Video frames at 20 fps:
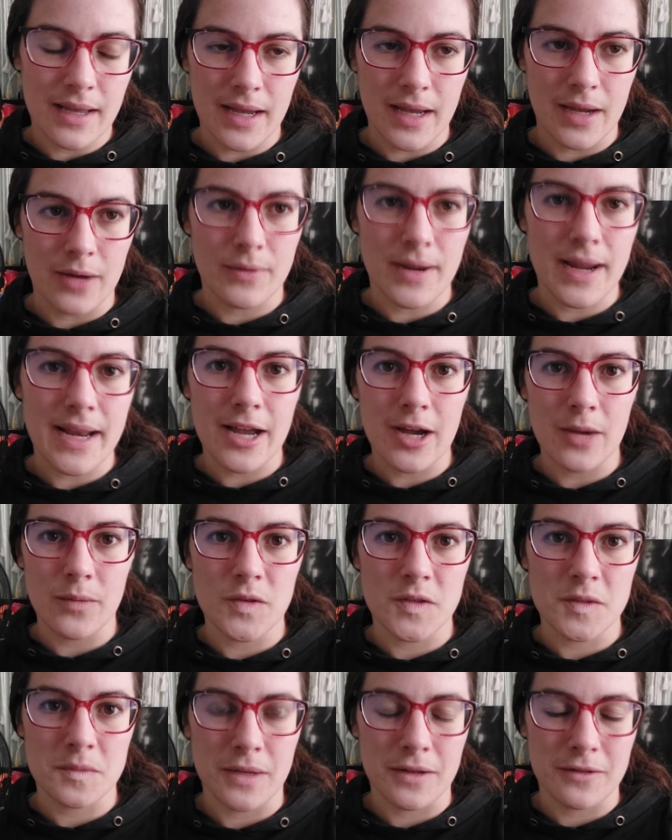Uh, right now
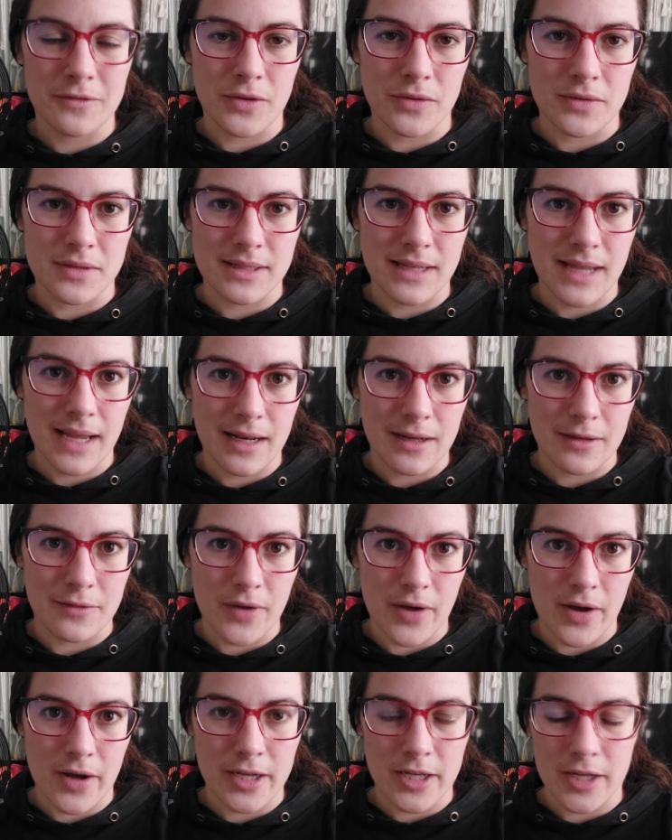I'm using my phone's
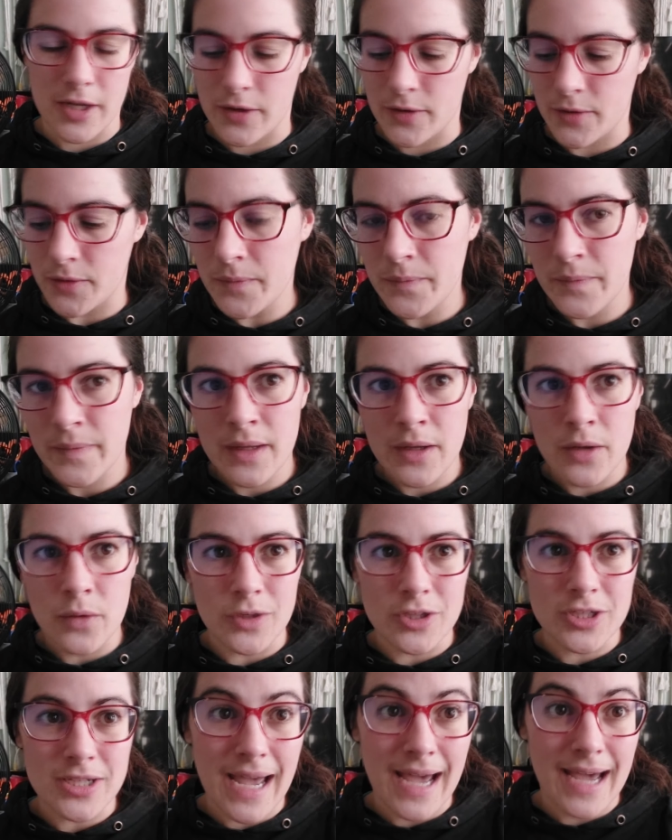native audio,
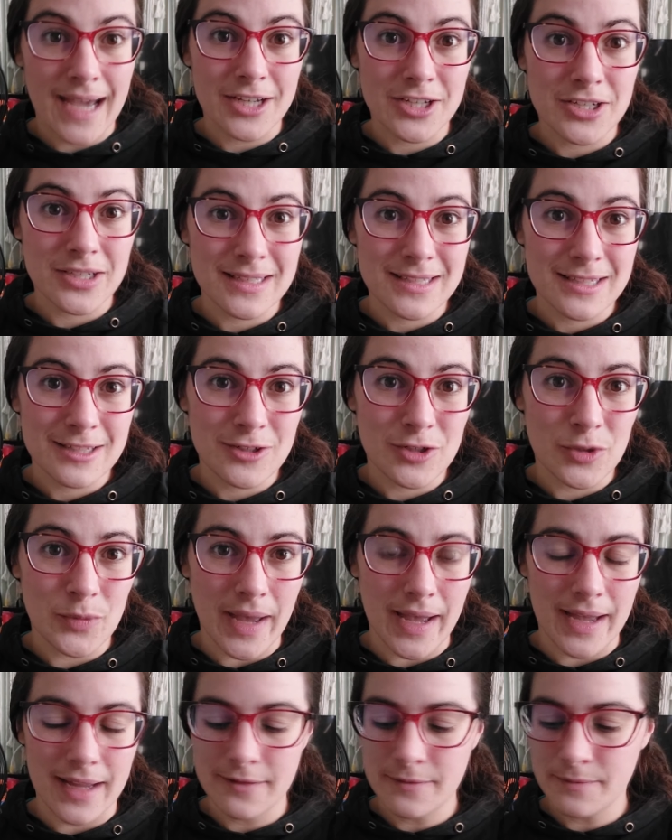which actually isn't too
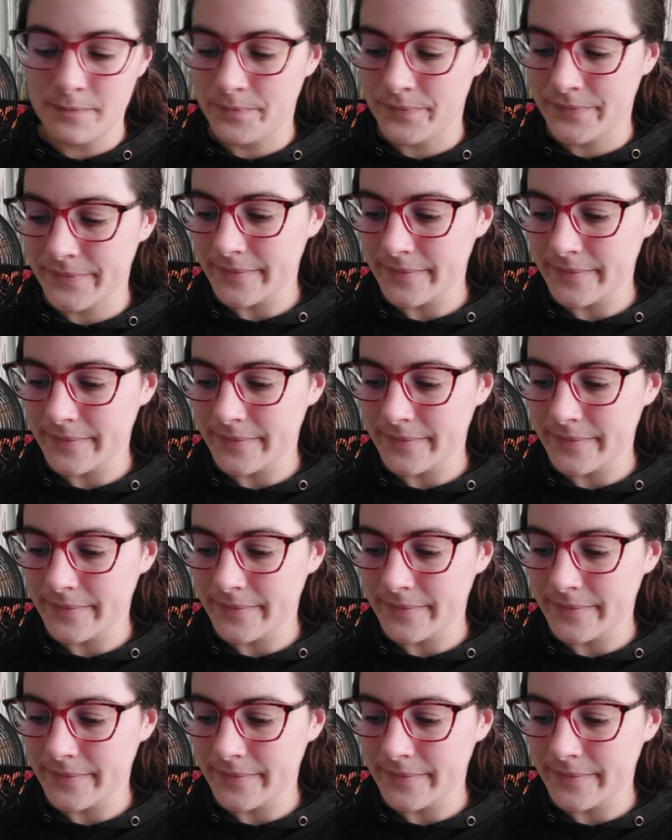bad.